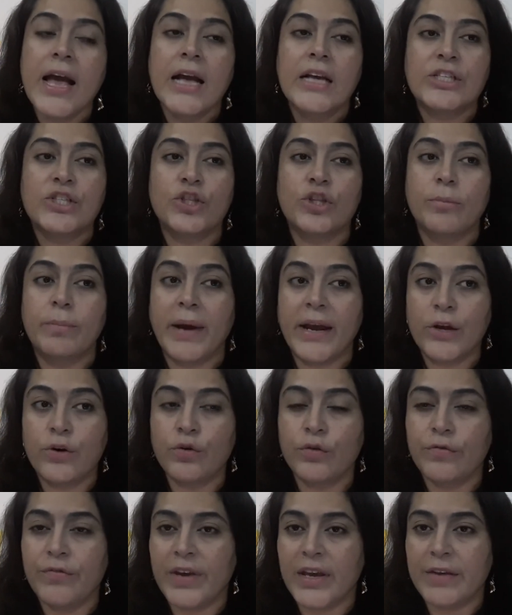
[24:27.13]
So the
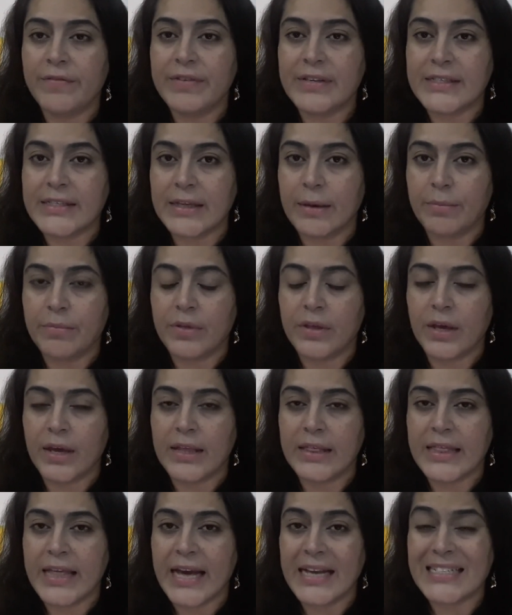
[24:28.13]
microwave is
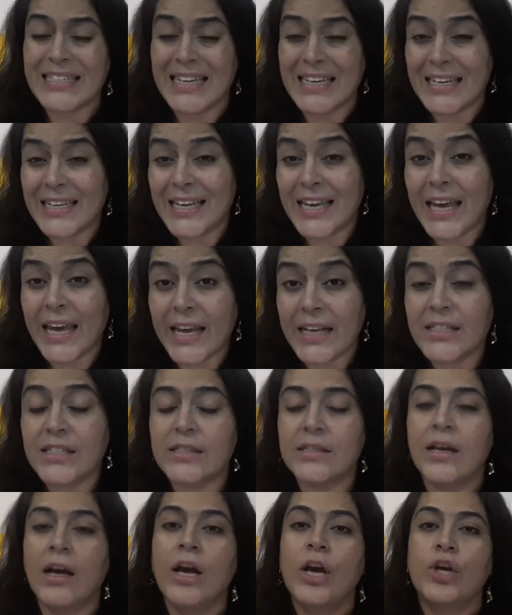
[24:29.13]
something that, in
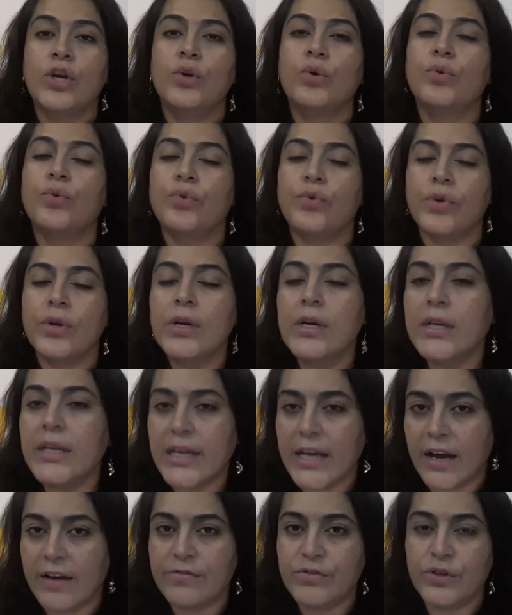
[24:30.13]
case you really
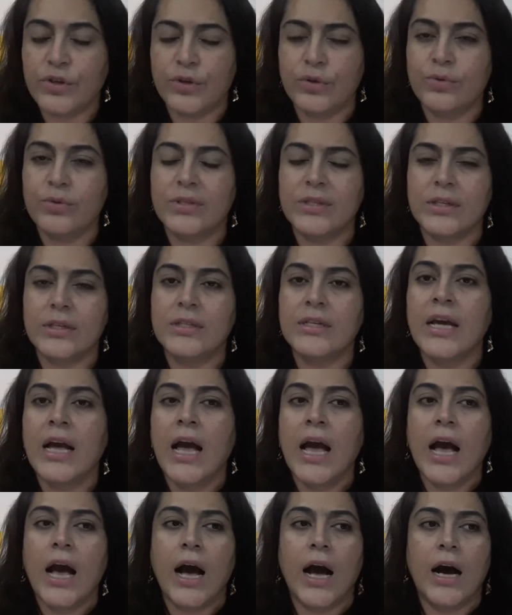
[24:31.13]
have to use it,
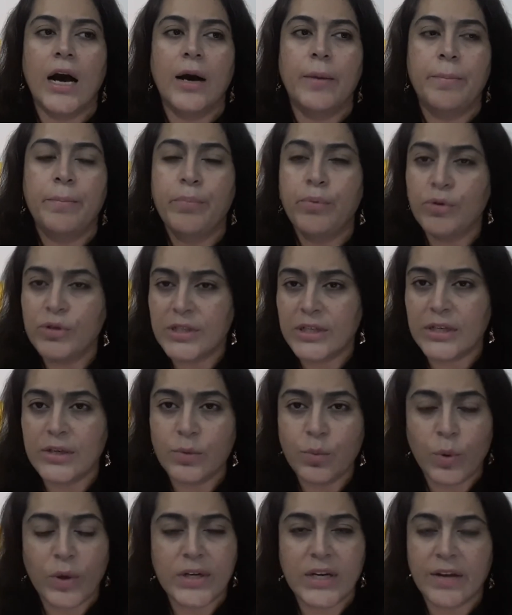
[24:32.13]
put
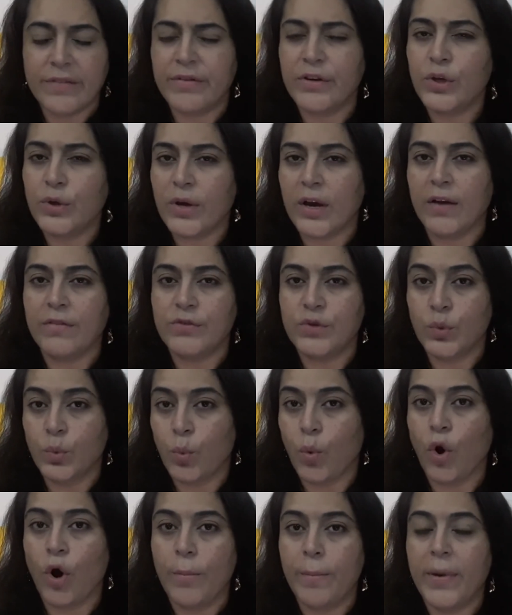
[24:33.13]
in whatever you have to
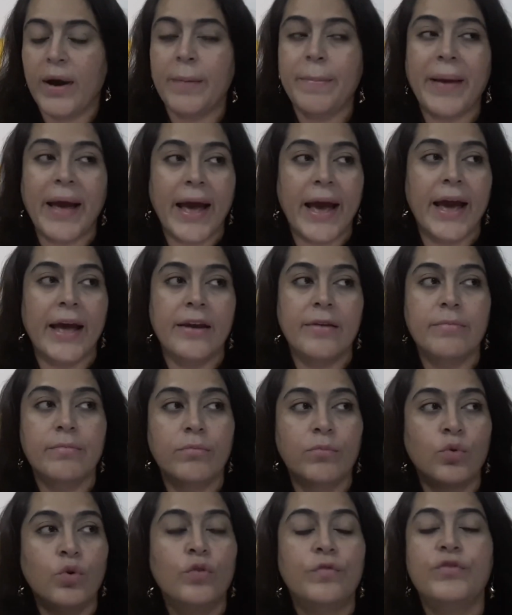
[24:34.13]
warm up and
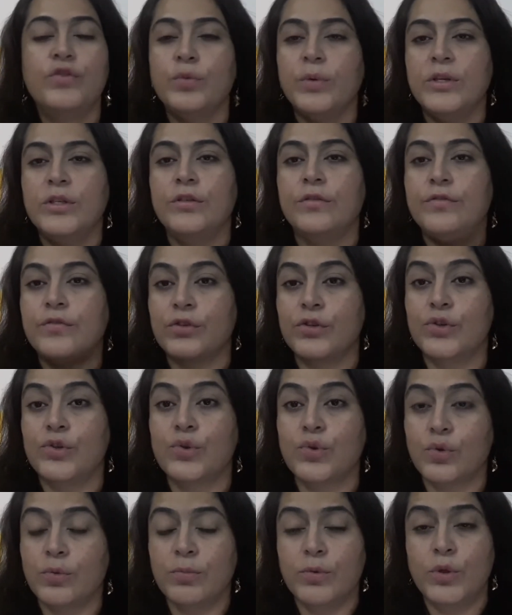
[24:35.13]
move to a
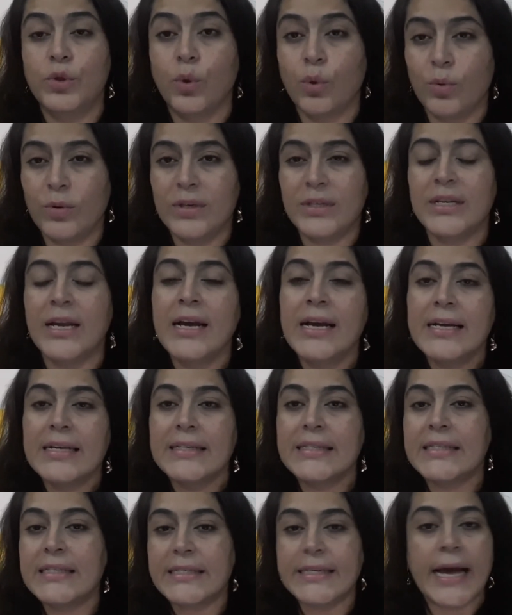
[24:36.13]
different room. Don't
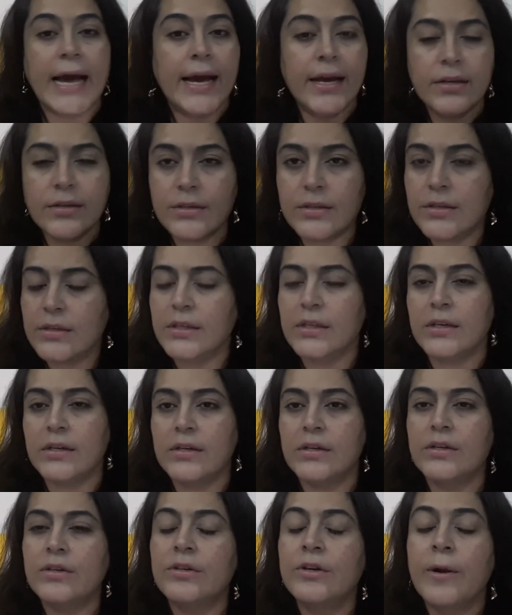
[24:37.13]
stand
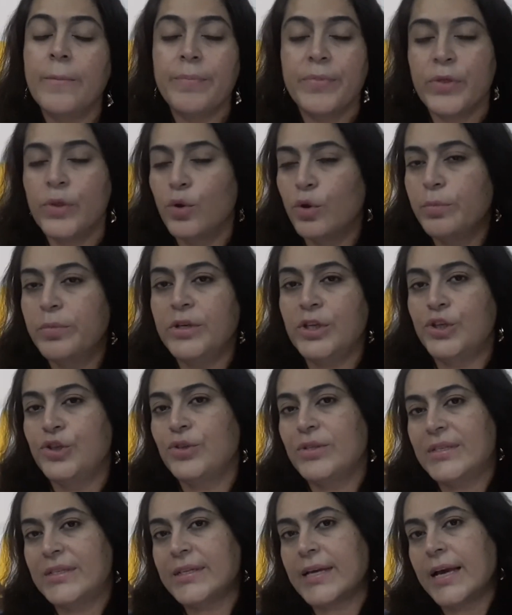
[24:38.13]
near, nobody
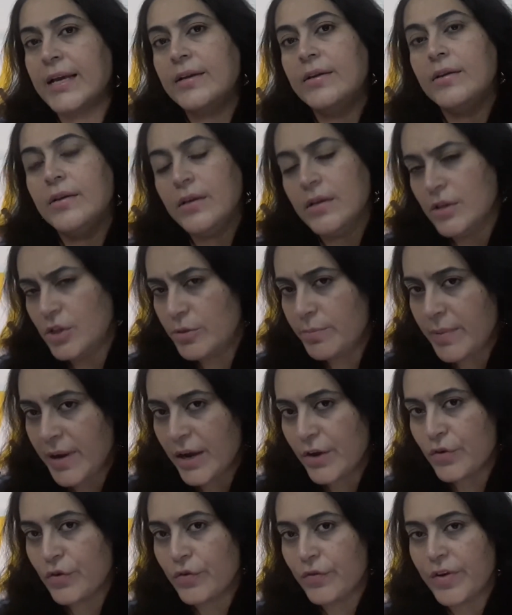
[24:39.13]
should stand near the
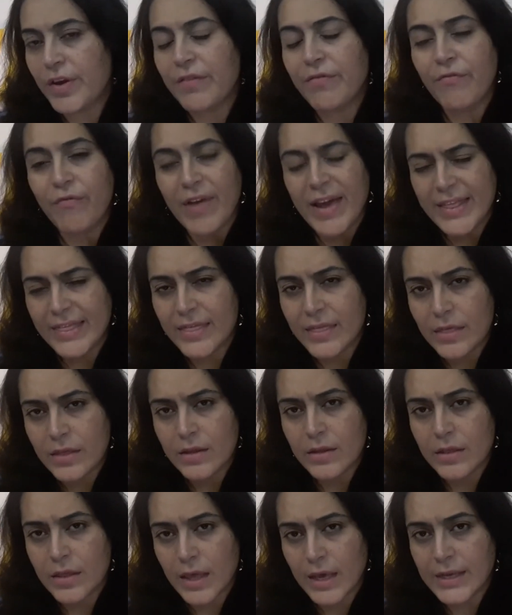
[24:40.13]
microwave when
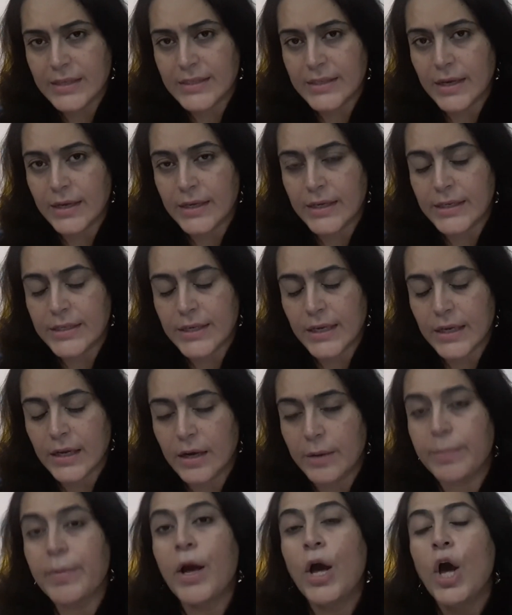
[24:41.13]
the things are heating
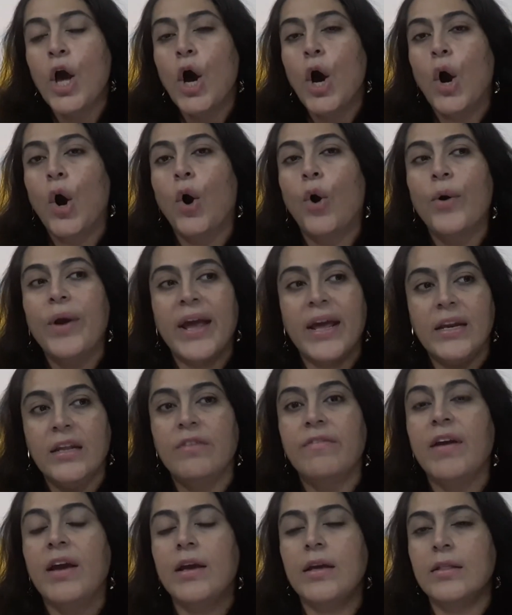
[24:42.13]
up, or
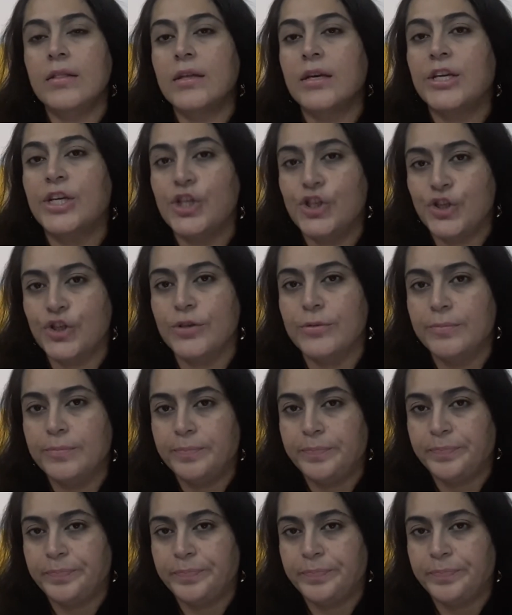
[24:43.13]
anywhere in the kitchen.